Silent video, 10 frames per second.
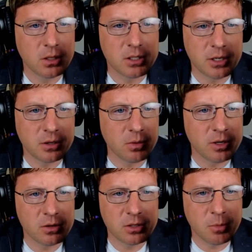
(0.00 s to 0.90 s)
Let's see,
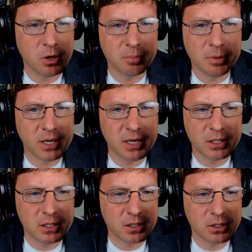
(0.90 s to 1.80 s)
careers,
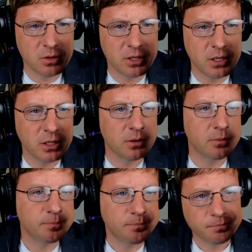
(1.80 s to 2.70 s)
marketplace,
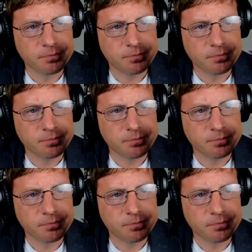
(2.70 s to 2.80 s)
screen.